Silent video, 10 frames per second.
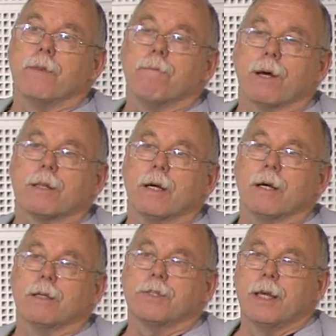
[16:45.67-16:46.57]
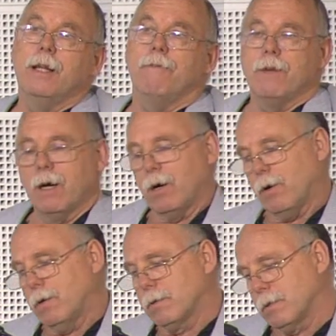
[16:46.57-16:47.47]
But still, we are
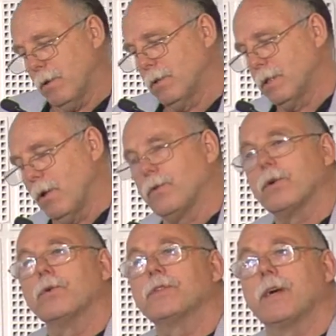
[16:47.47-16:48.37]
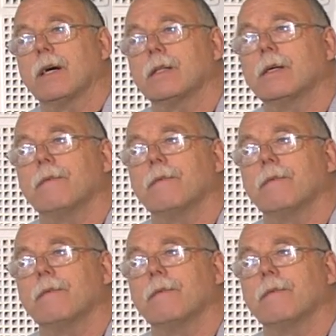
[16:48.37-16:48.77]
on the good side.